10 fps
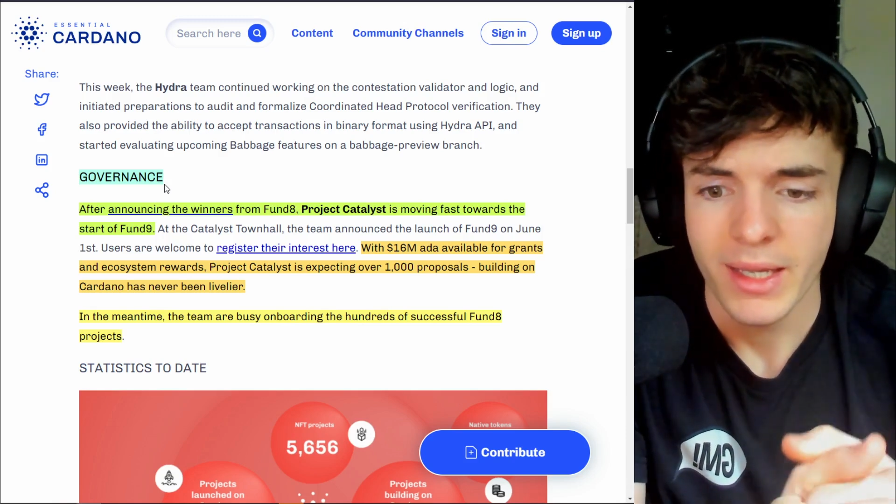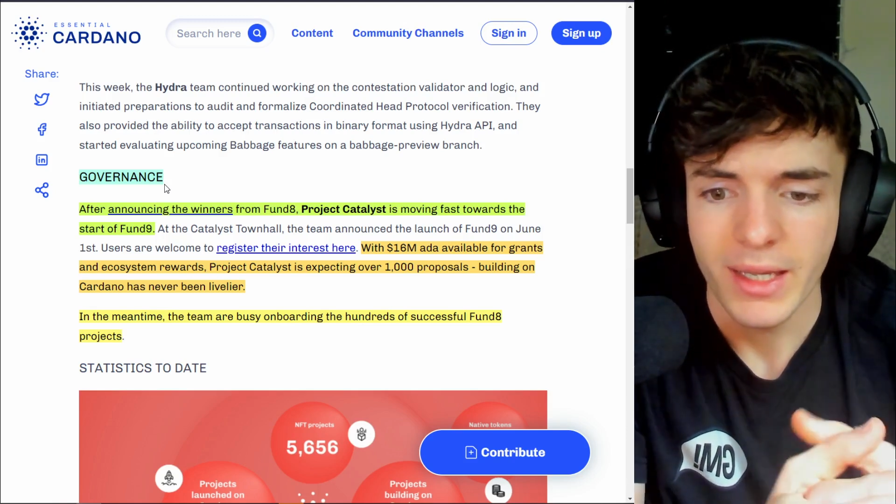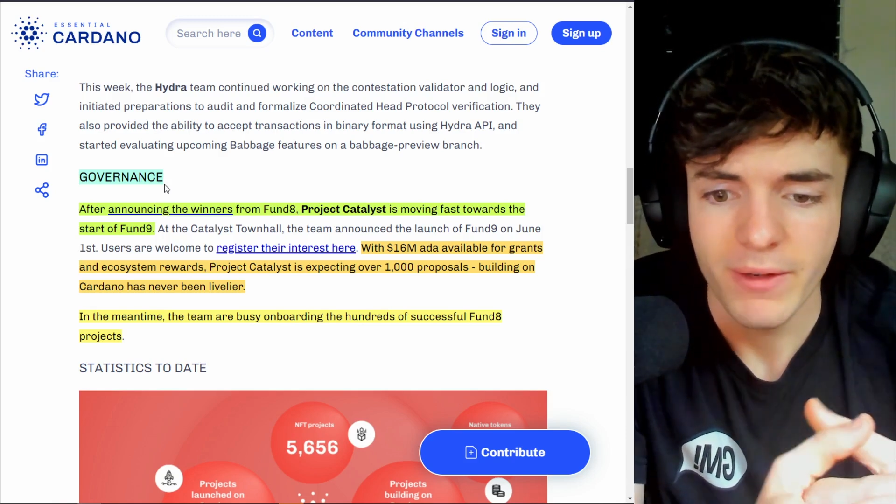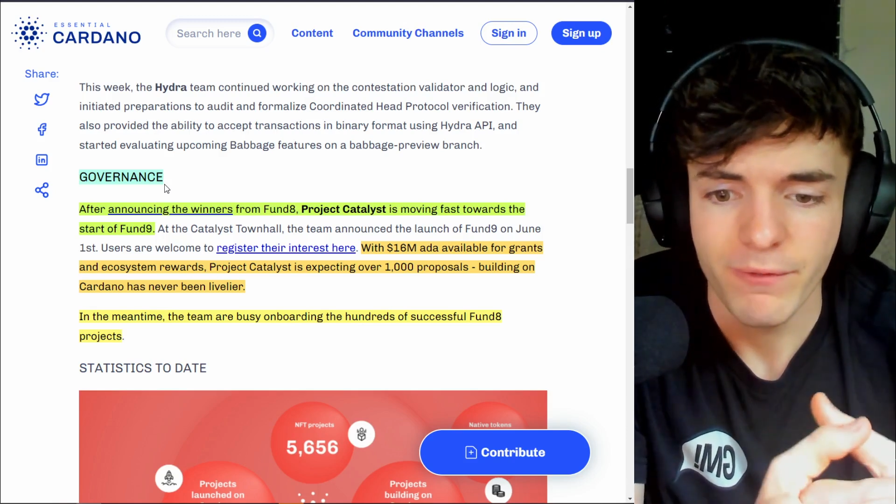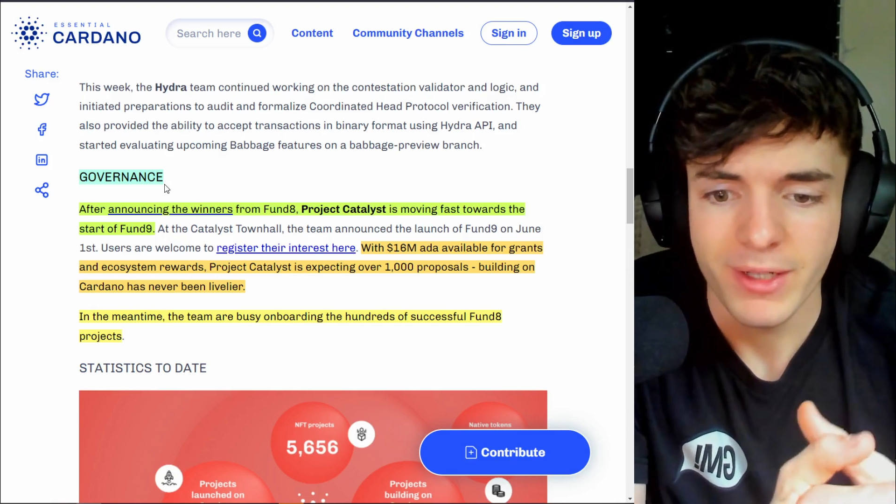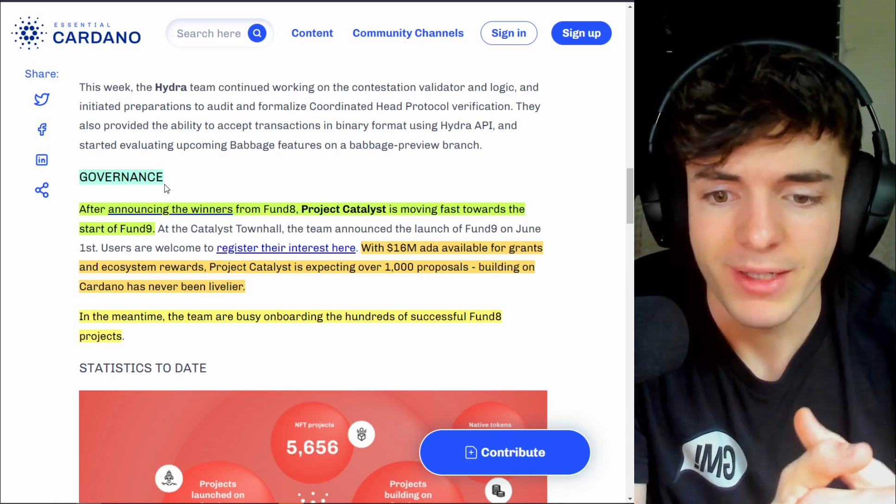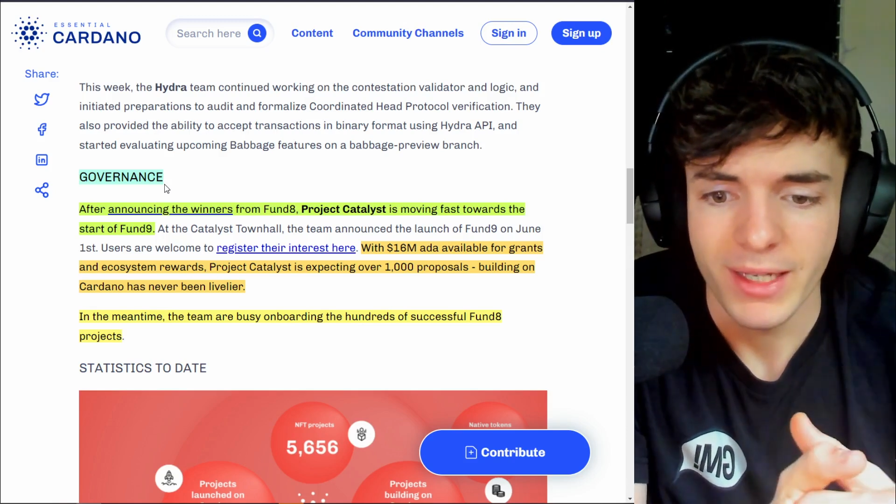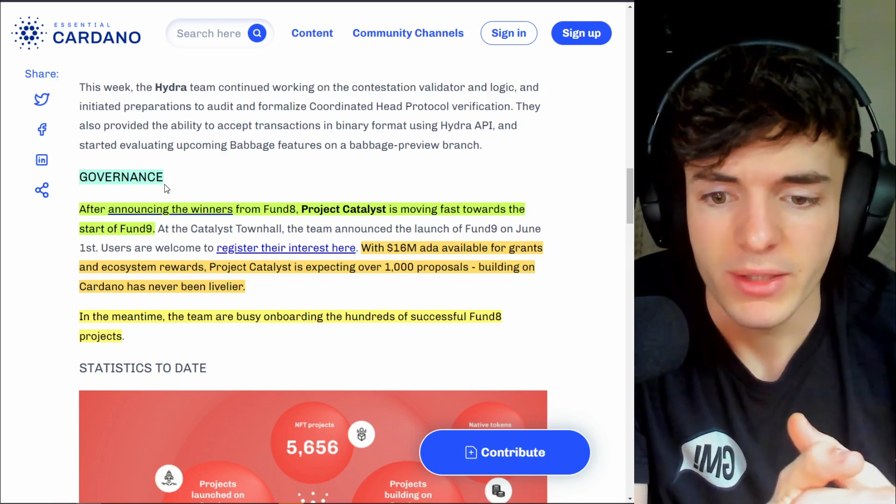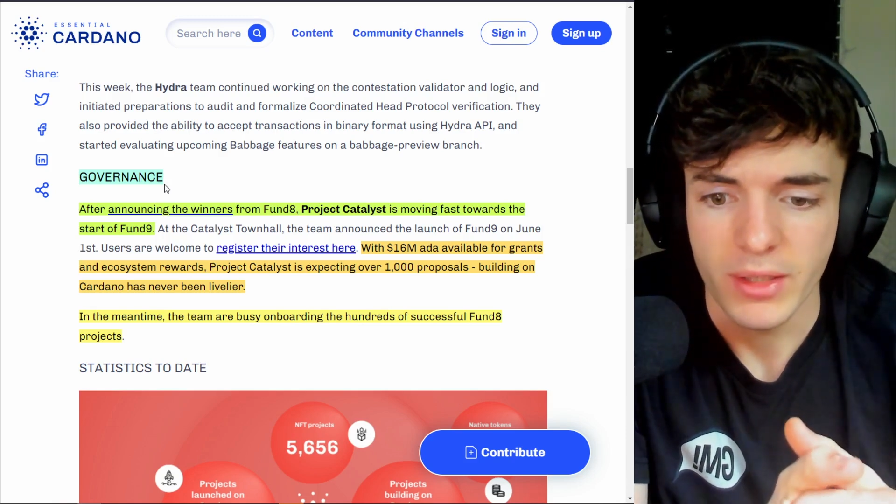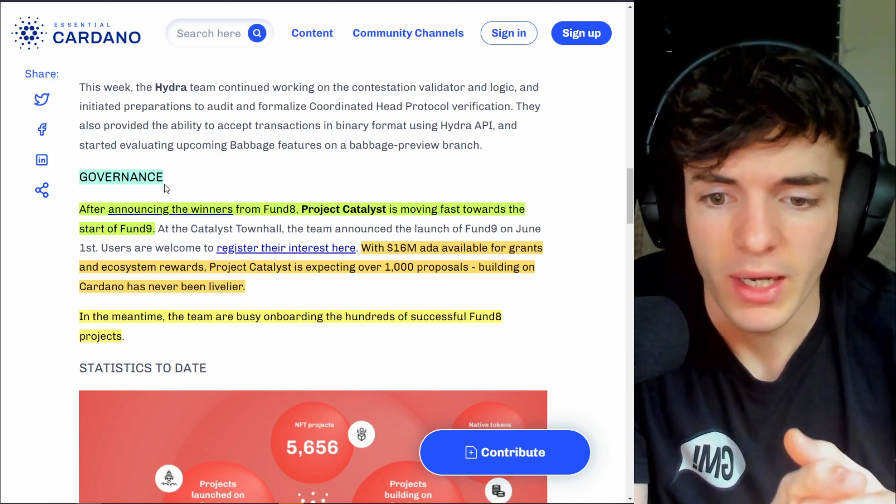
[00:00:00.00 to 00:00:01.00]
In Fund
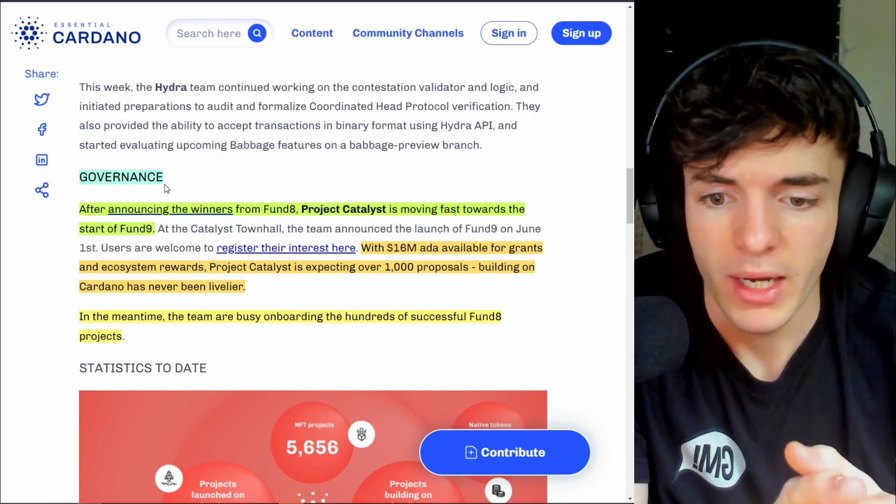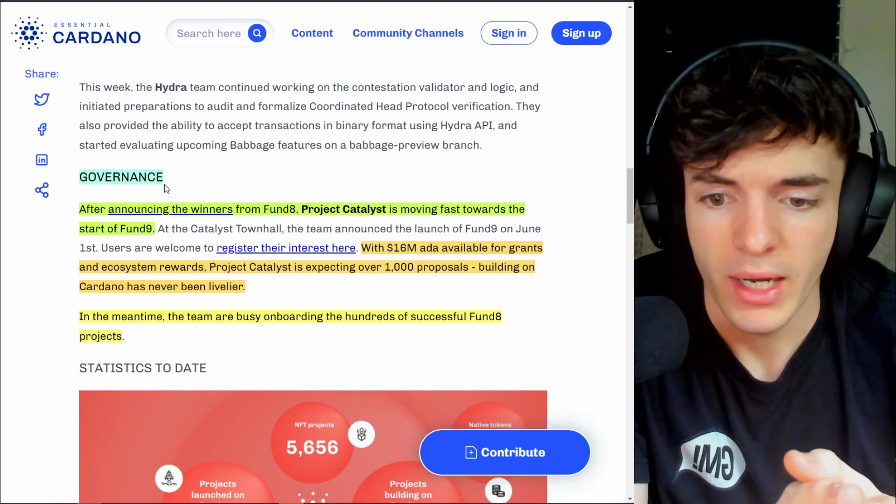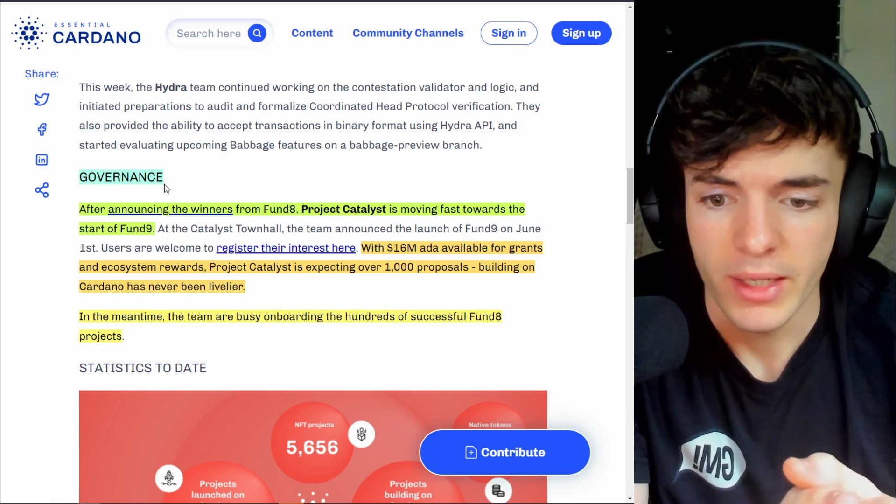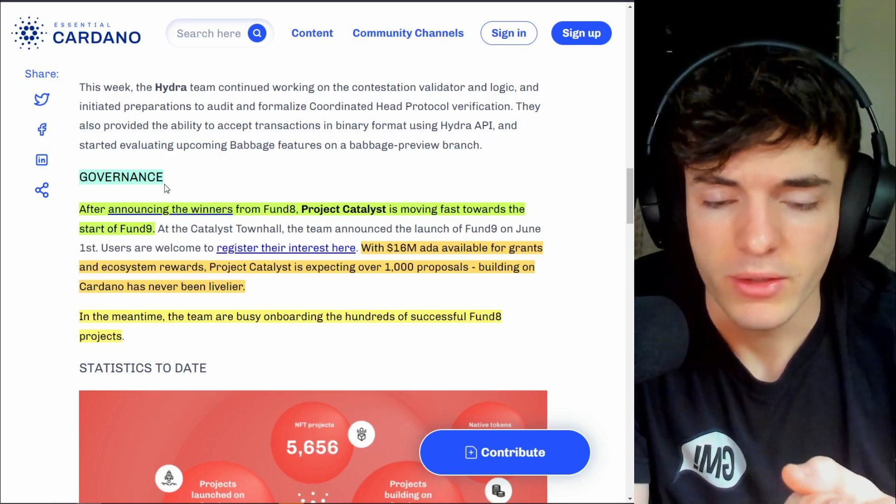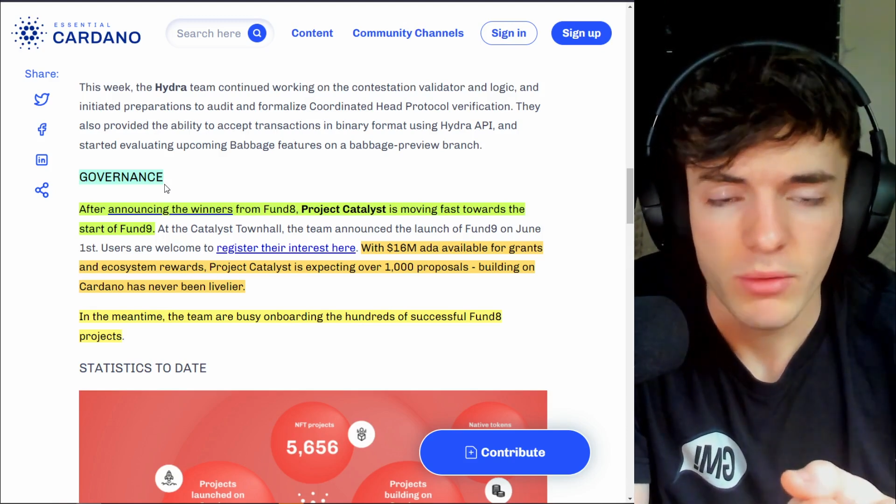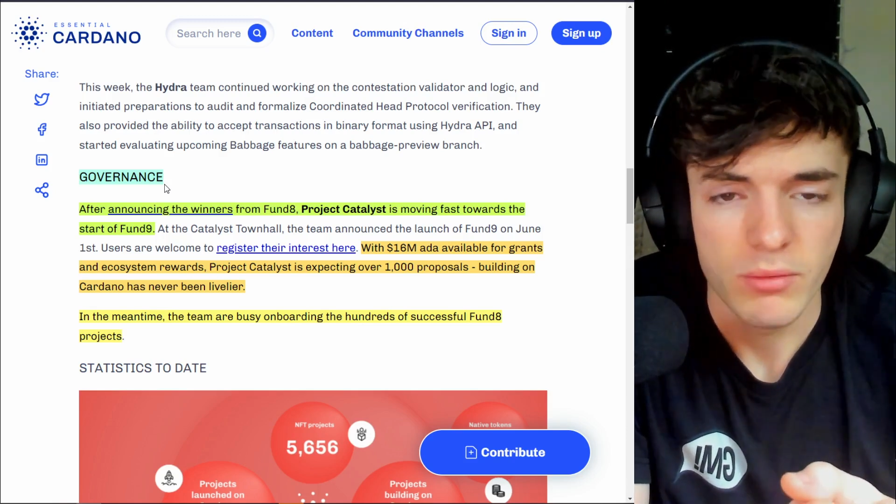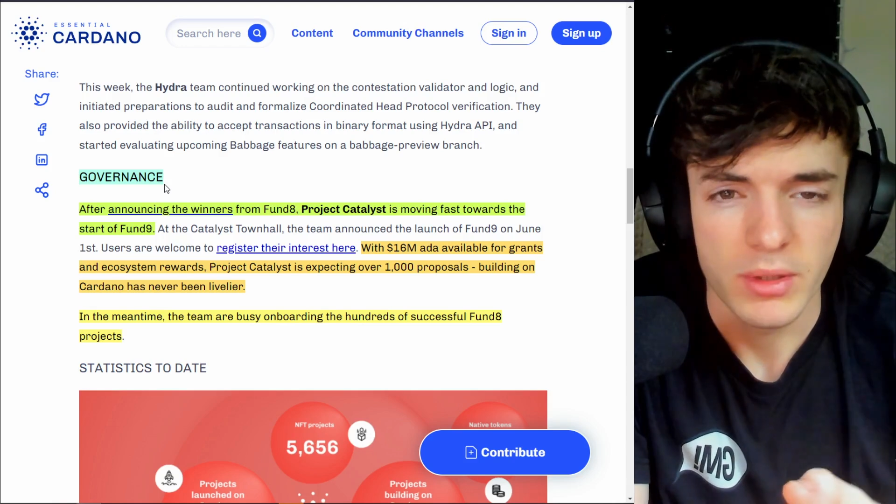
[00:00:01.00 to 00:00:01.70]
8, I don't